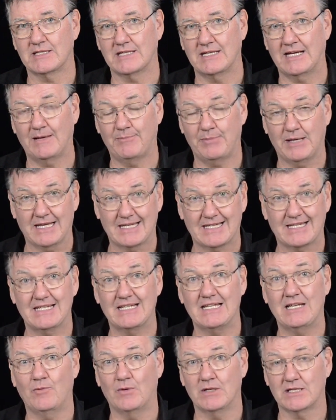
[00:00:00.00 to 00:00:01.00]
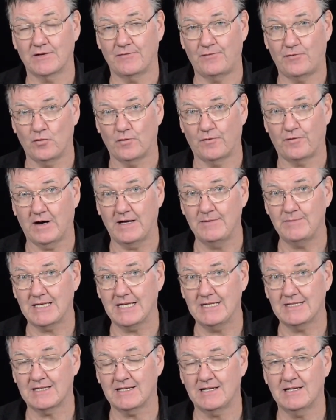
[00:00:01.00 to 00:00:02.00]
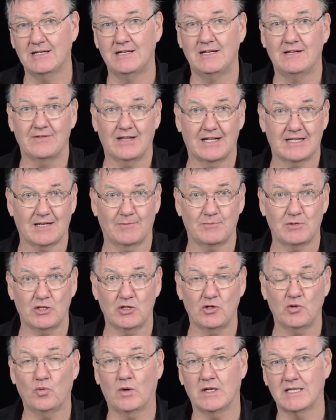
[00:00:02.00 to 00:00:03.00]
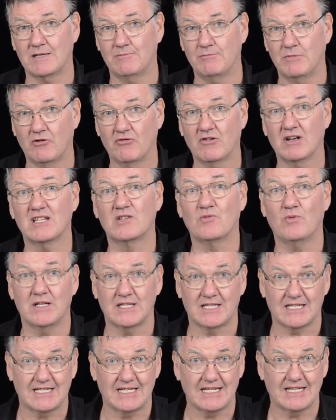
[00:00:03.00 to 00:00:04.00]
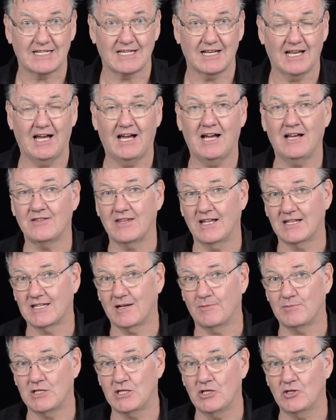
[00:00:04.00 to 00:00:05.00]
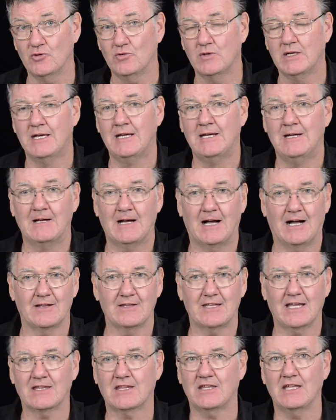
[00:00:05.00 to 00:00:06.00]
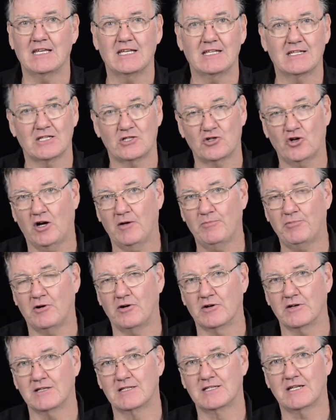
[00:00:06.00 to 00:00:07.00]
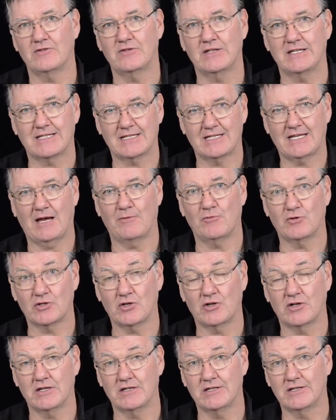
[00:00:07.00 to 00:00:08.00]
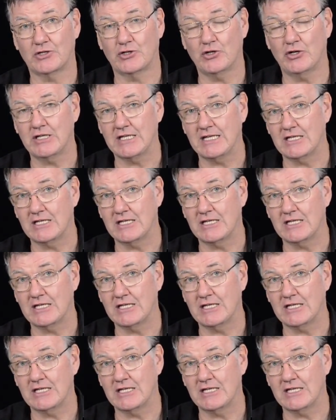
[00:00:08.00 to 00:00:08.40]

an APS-C and one's a full frame sensor. That's up to you. One's a mirrorless, one's a DSLR. That's up to you. The other thing is a tripod. So this camera's on a sturdy